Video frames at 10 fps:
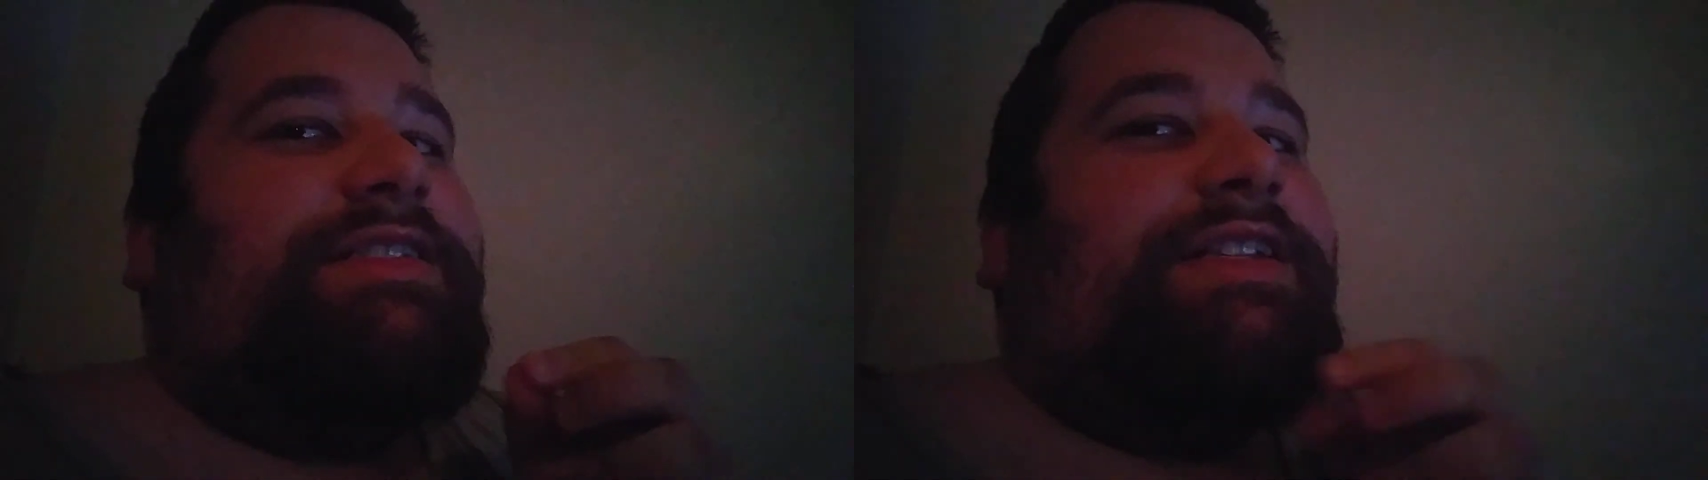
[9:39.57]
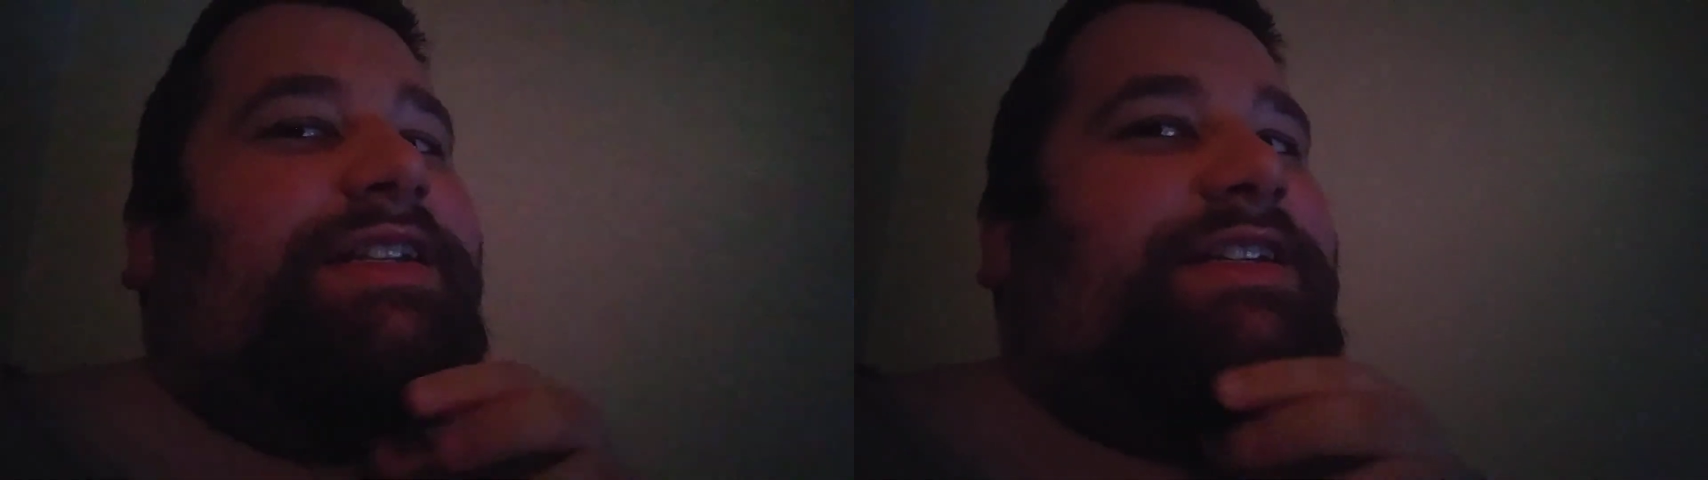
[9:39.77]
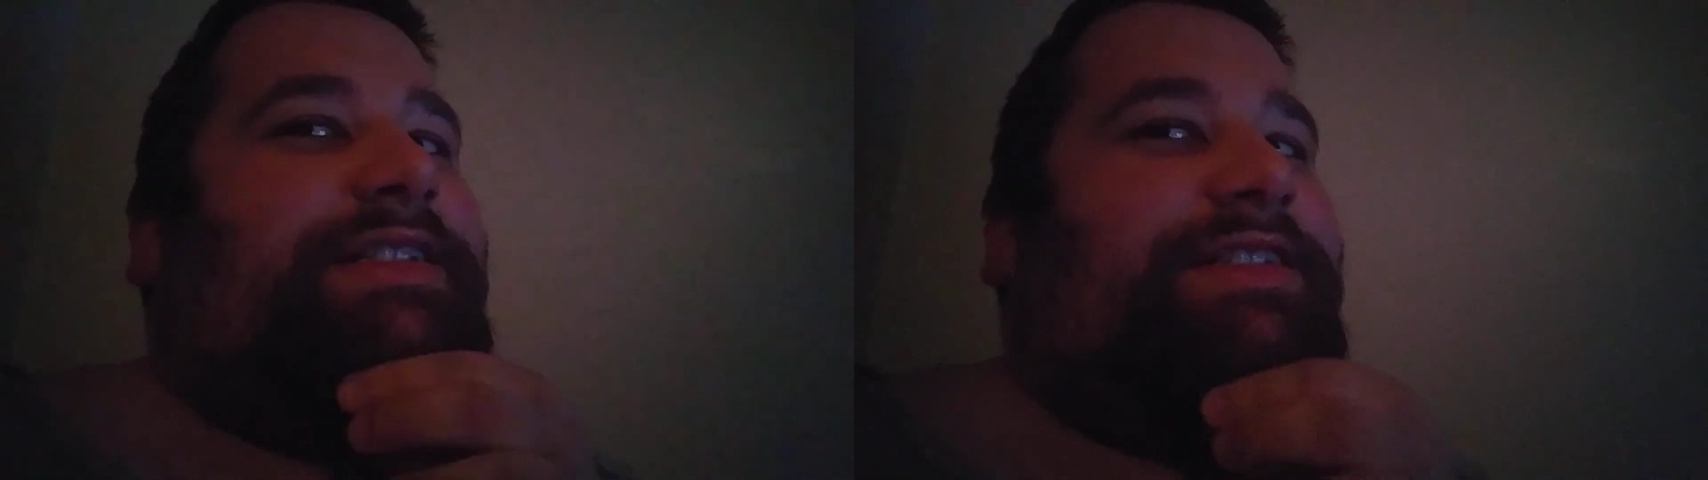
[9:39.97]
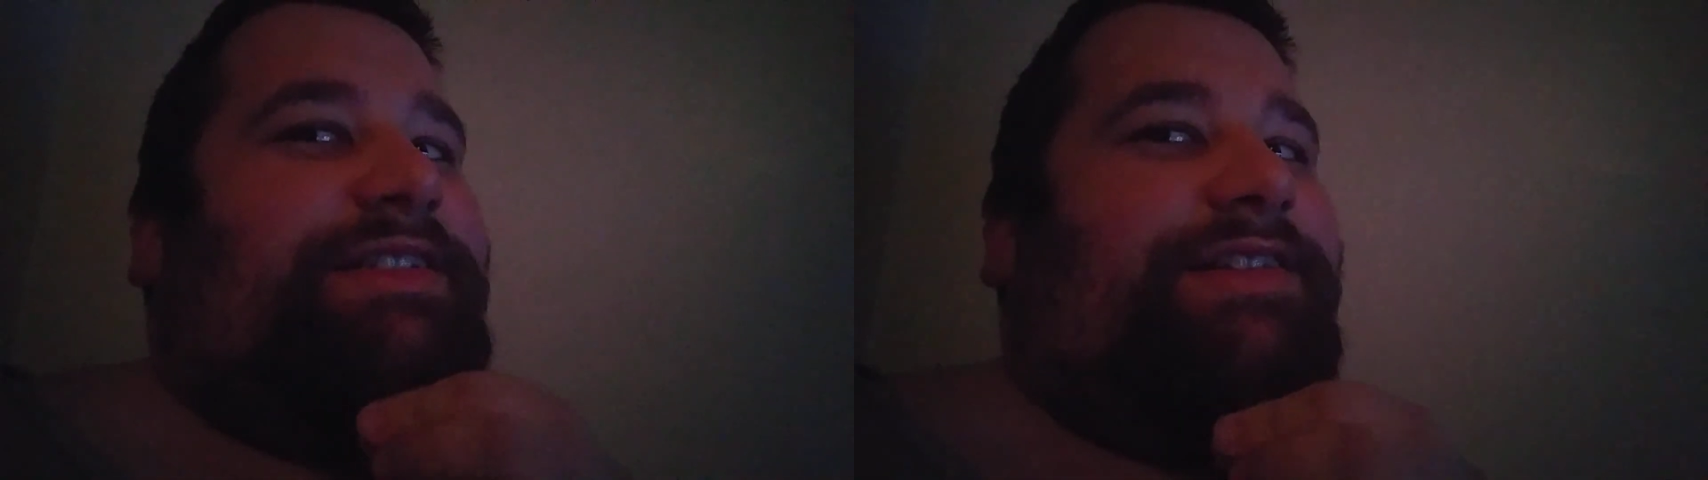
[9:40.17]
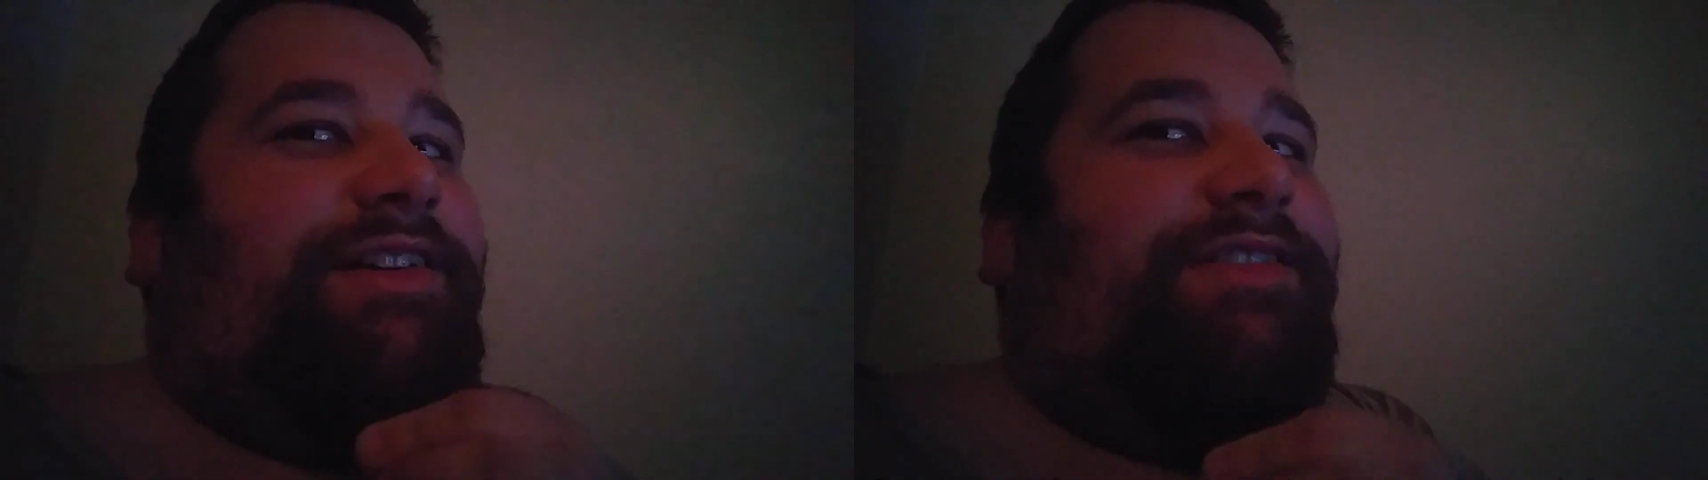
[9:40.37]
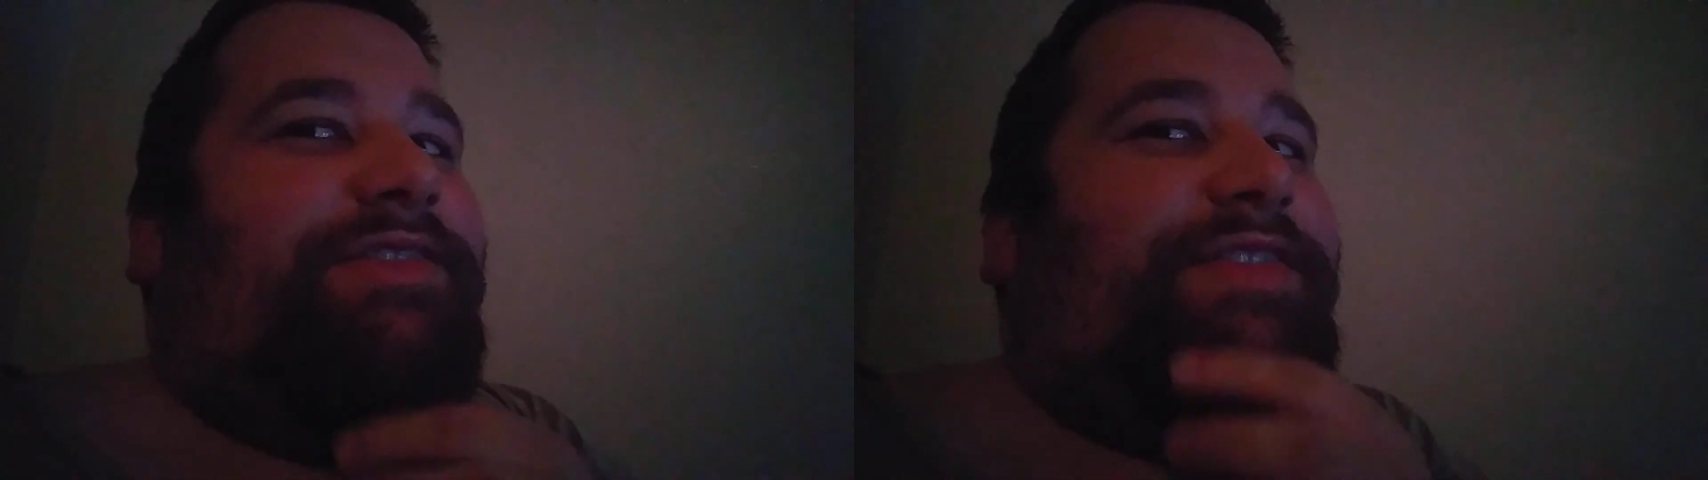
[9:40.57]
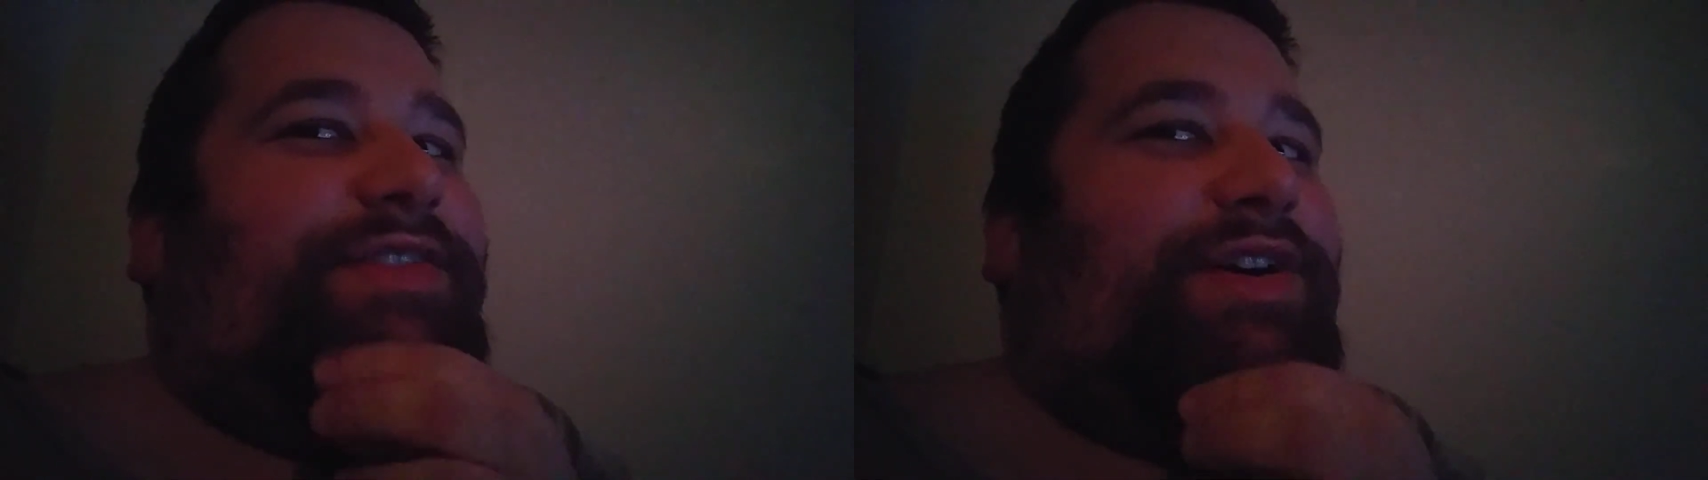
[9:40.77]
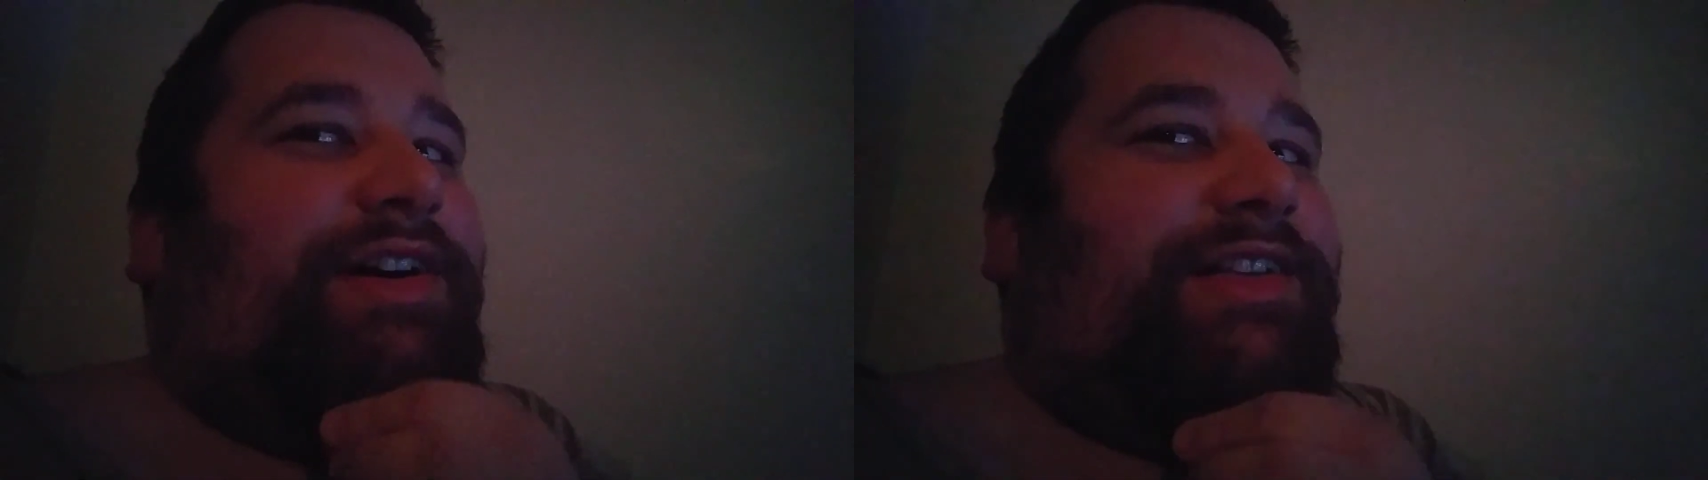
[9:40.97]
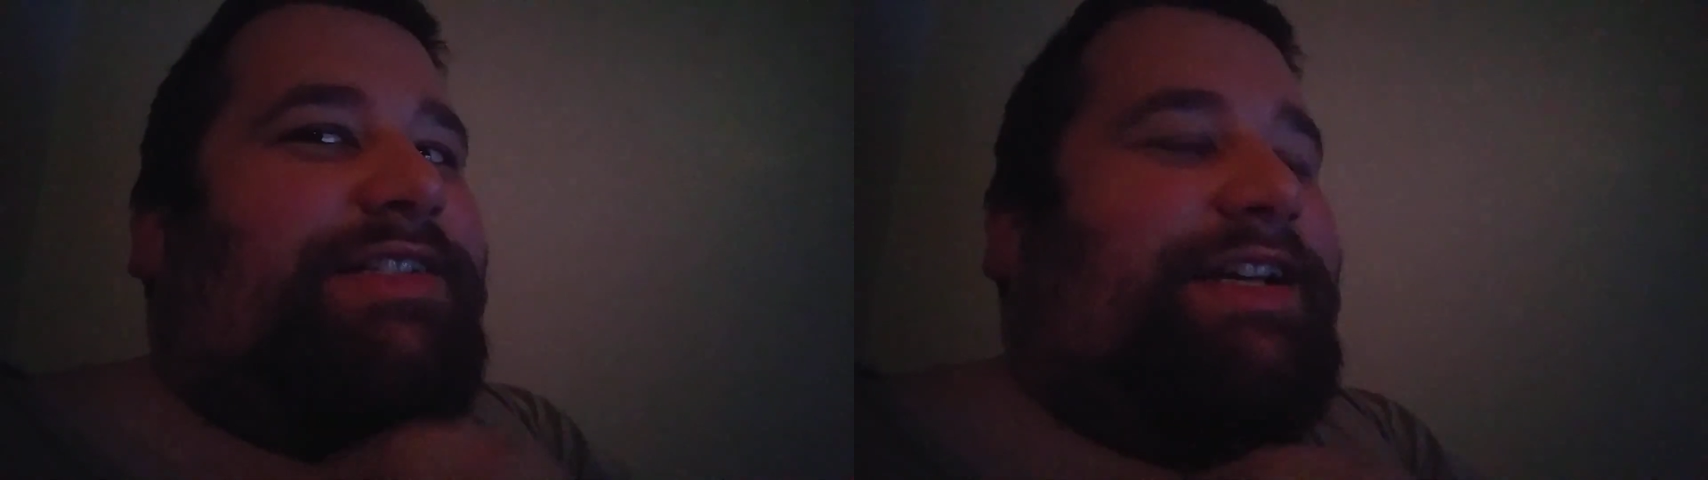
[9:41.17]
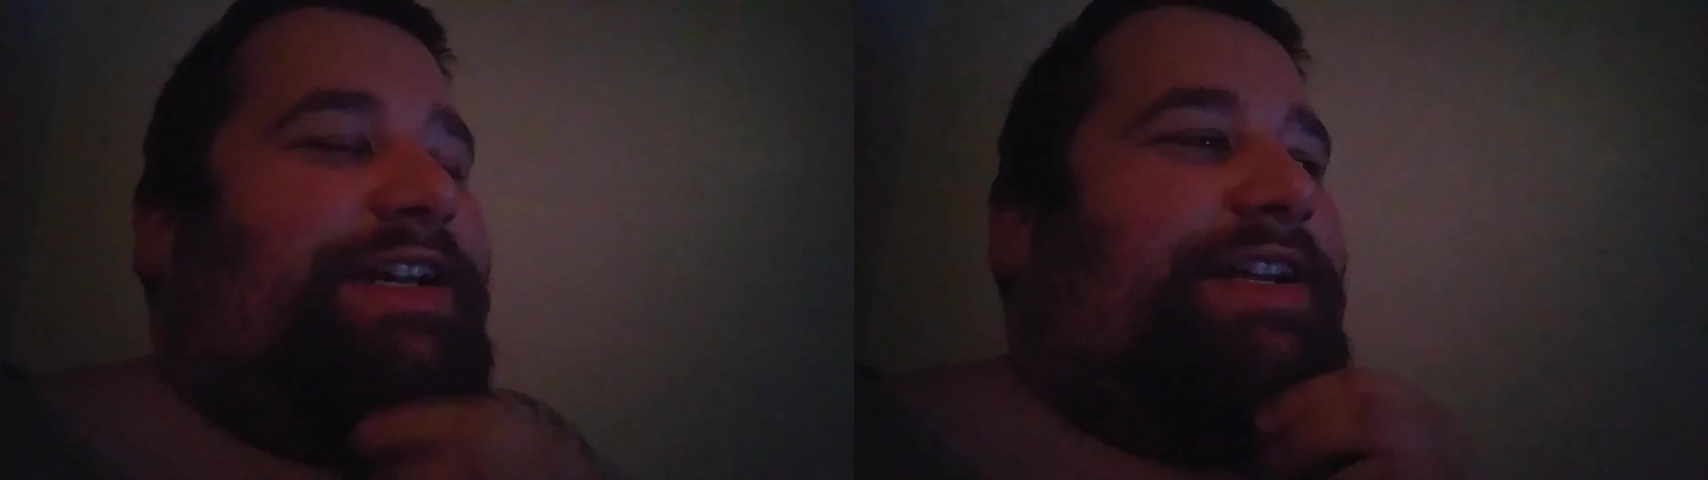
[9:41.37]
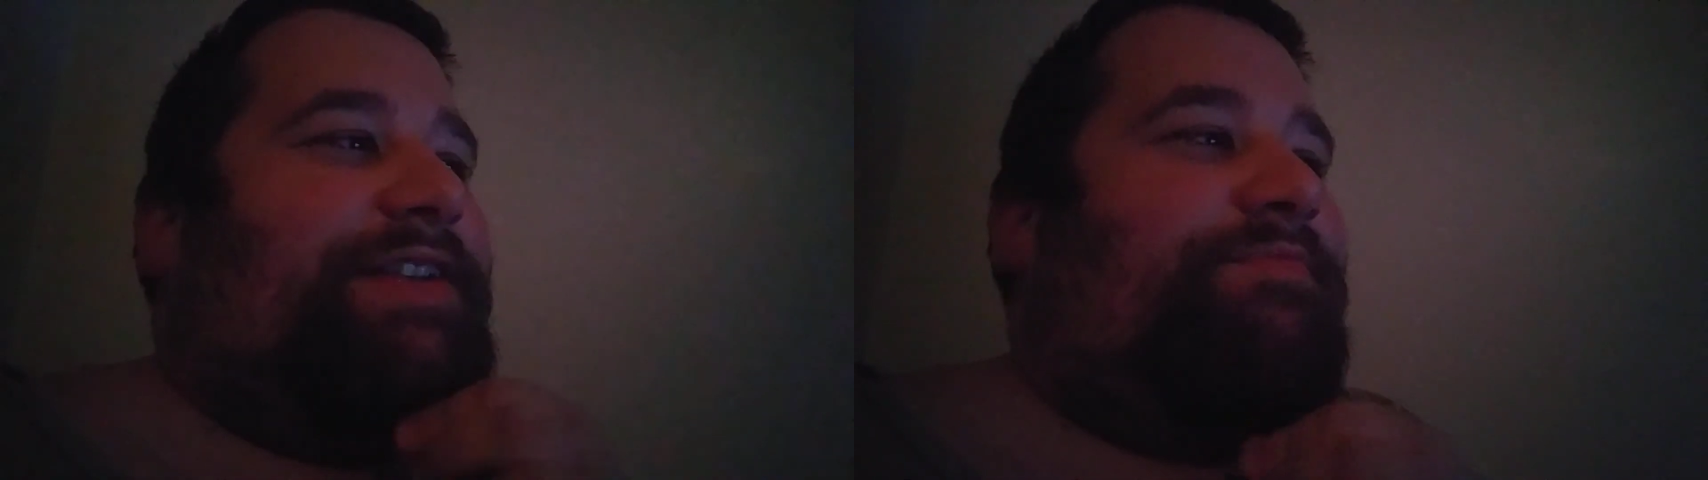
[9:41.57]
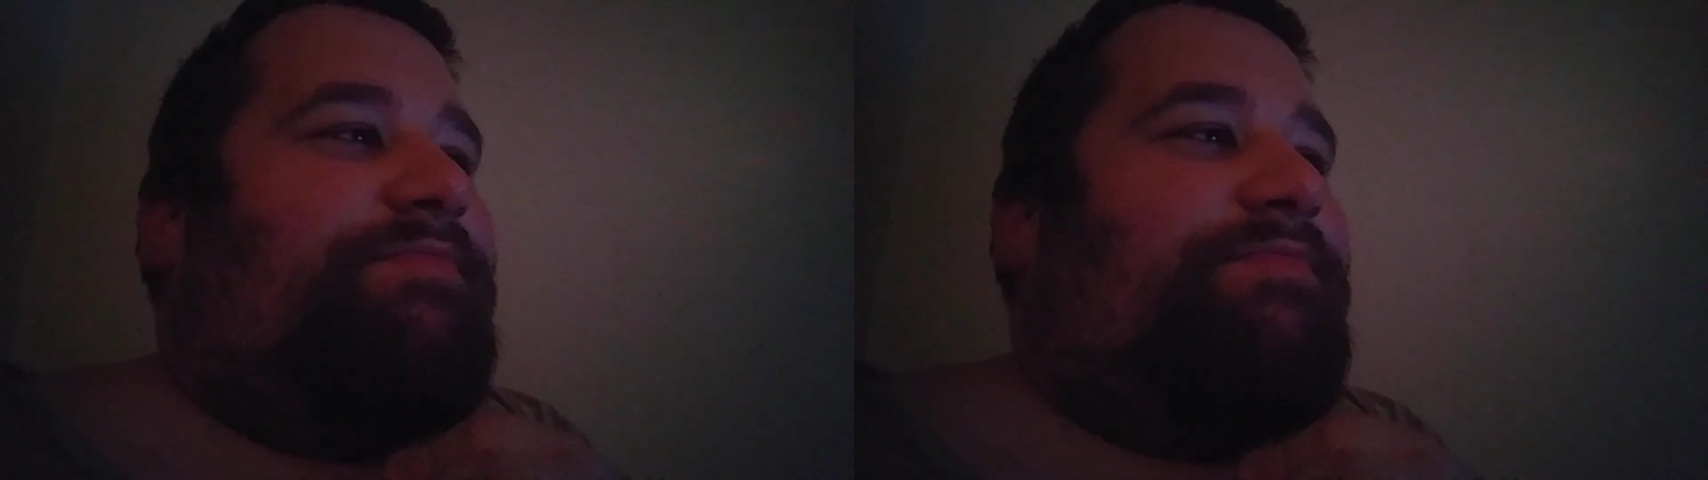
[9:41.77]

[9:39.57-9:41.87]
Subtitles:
Getting a little on the long side.